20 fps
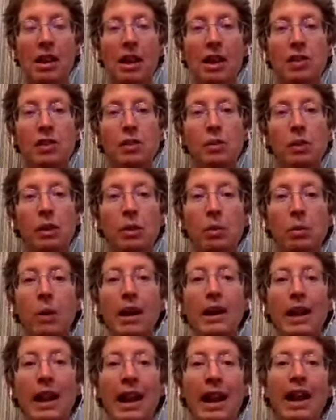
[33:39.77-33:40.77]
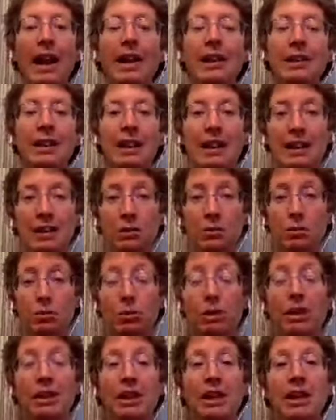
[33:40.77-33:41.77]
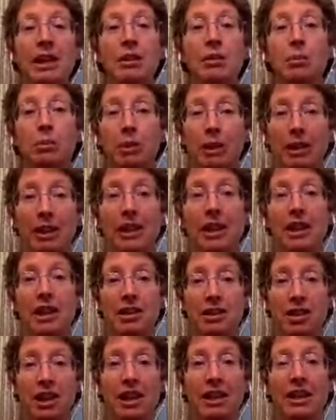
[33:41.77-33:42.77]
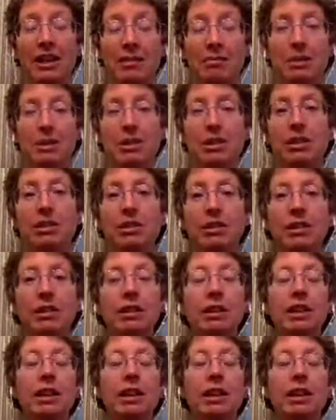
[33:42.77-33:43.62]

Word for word: And so, on one hand, it's really, really shaky material.